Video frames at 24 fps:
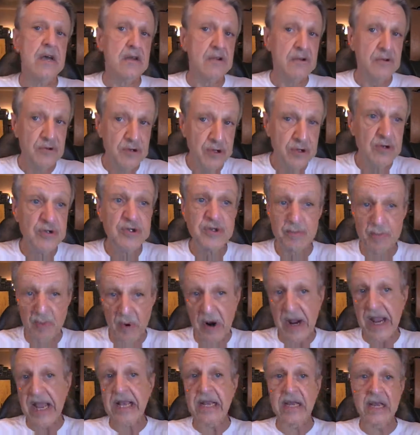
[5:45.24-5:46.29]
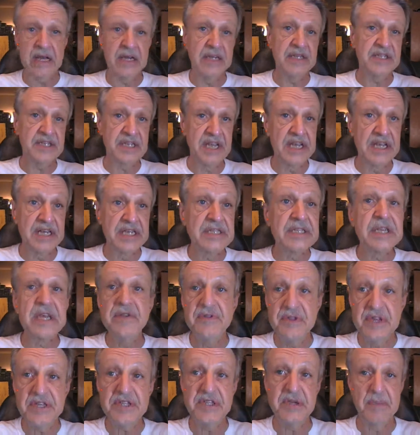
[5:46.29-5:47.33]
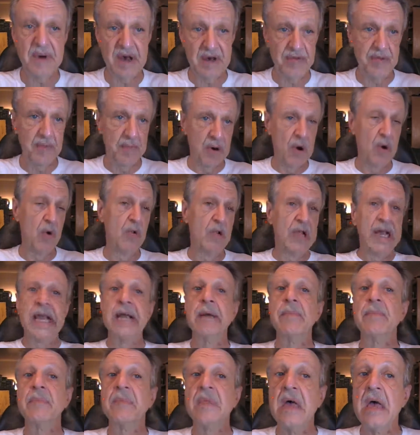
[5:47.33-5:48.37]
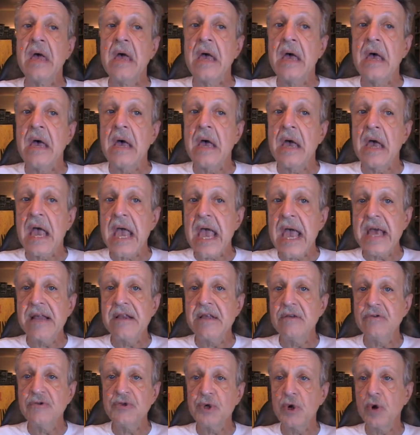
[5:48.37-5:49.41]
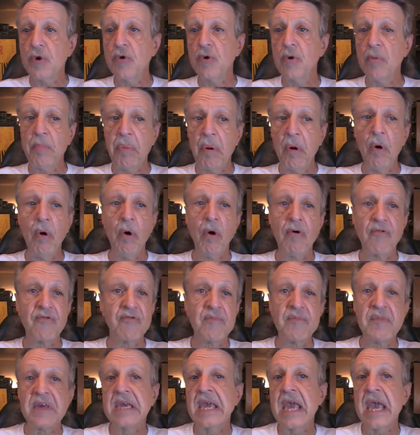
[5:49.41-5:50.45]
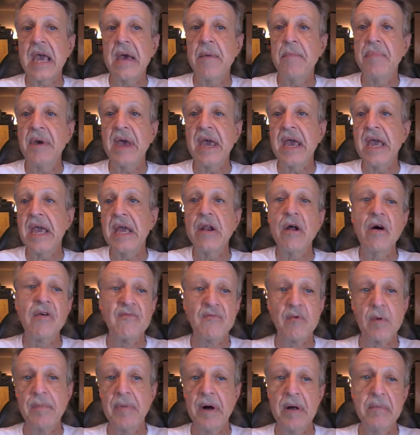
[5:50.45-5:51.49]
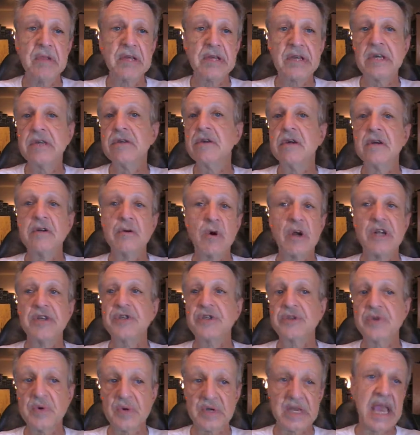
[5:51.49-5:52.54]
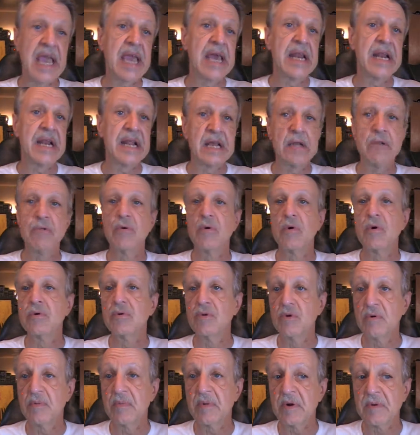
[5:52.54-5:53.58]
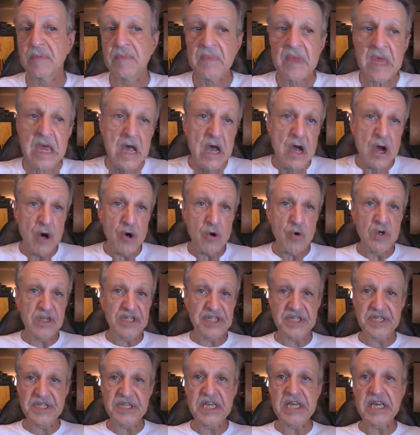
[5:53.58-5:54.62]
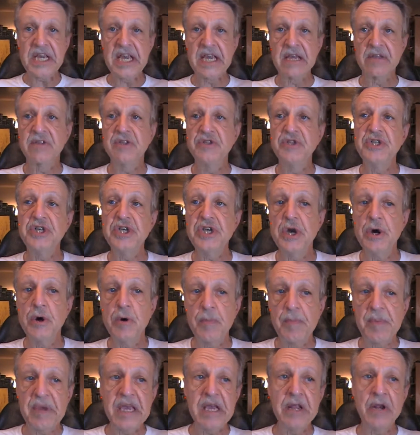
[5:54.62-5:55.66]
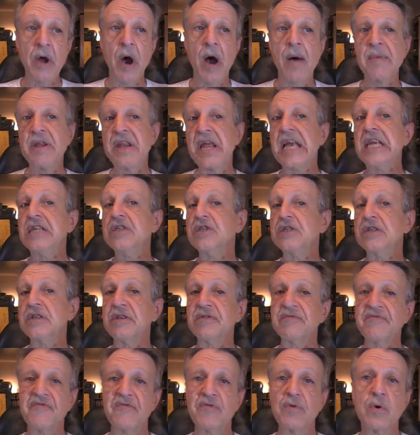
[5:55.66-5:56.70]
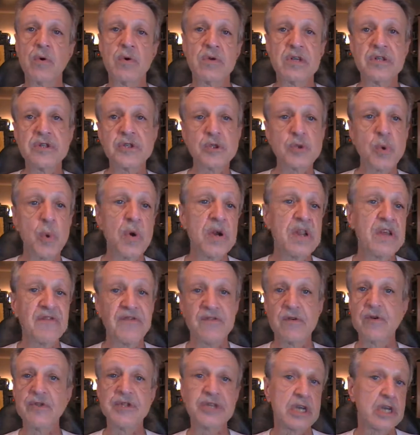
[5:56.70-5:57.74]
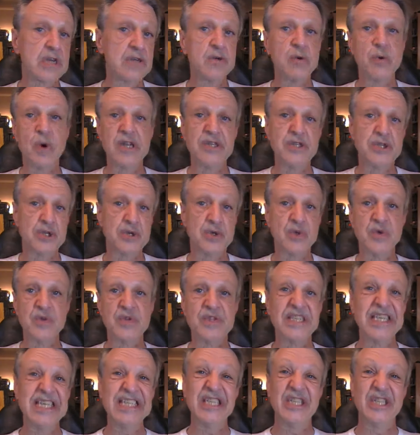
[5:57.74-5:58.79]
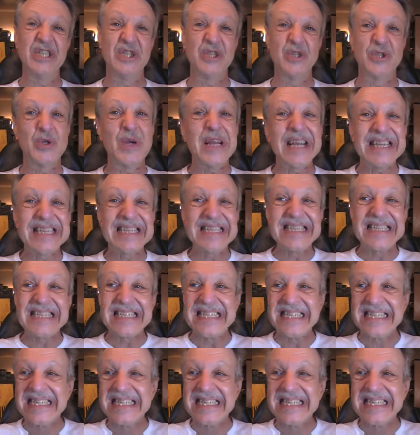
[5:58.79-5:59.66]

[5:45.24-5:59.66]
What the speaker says: Newsbreak says this about the polling. An internal poll from the campaign of Republican congressional candidate Laura Loomer, who is seeking the GOP nomination in Florida's 21st congressional district,